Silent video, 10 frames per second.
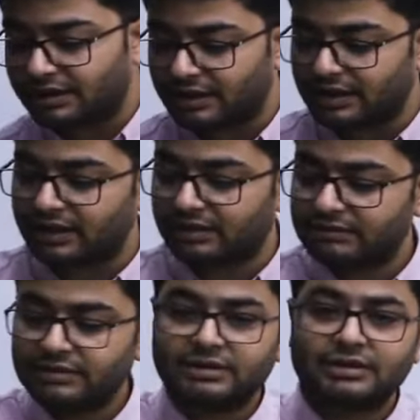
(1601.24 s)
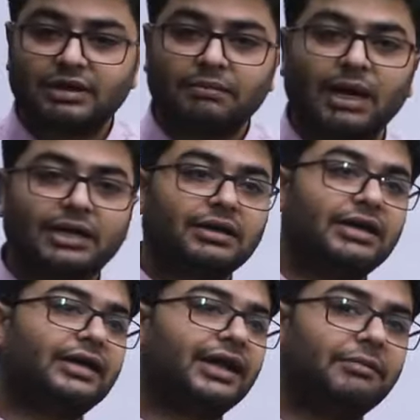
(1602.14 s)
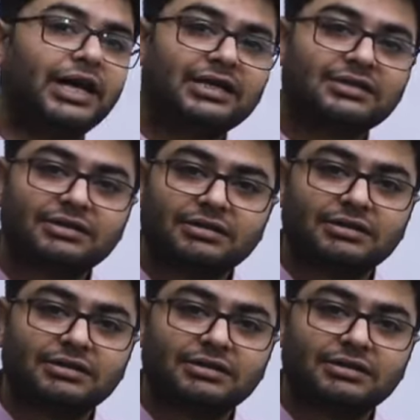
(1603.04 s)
written here, but it can be asked,